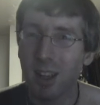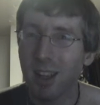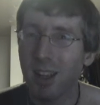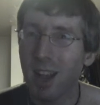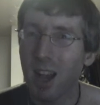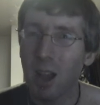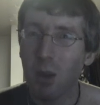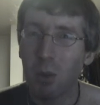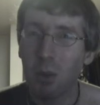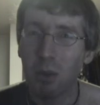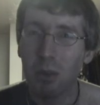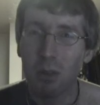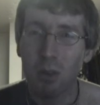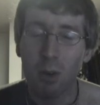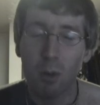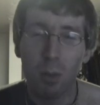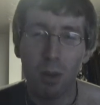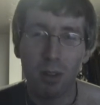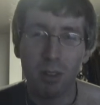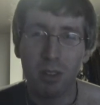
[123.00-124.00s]
a guy with a
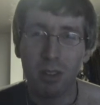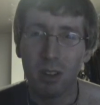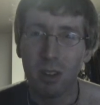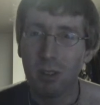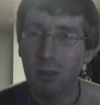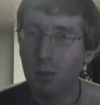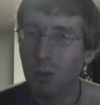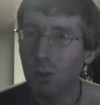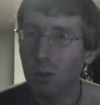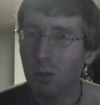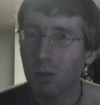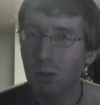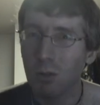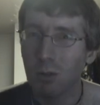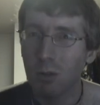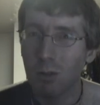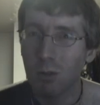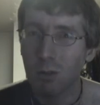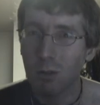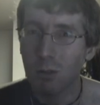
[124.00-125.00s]
whole bunch of,
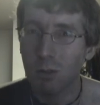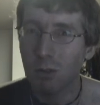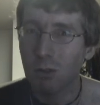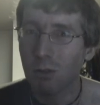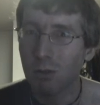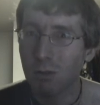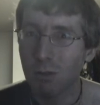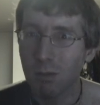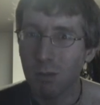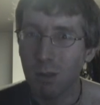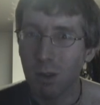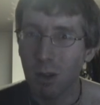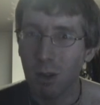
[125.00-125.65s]
you